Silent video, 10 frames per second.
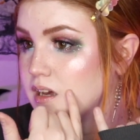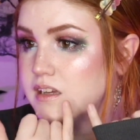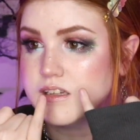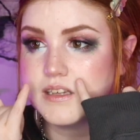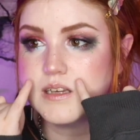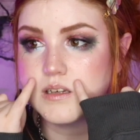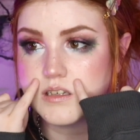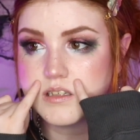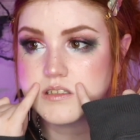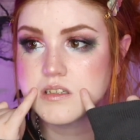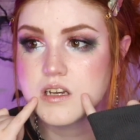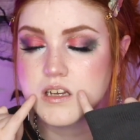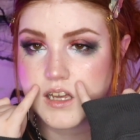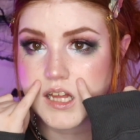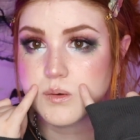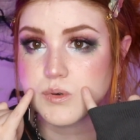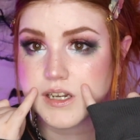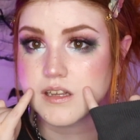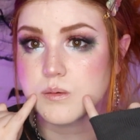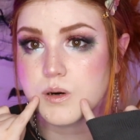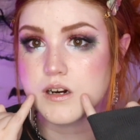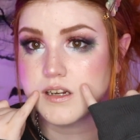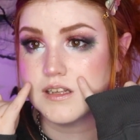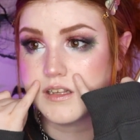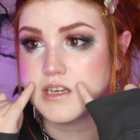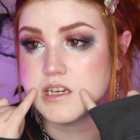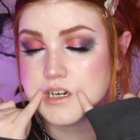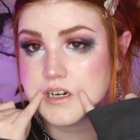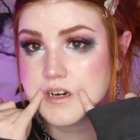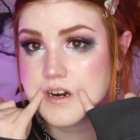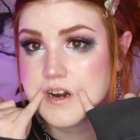it is kind of breaking apart in here.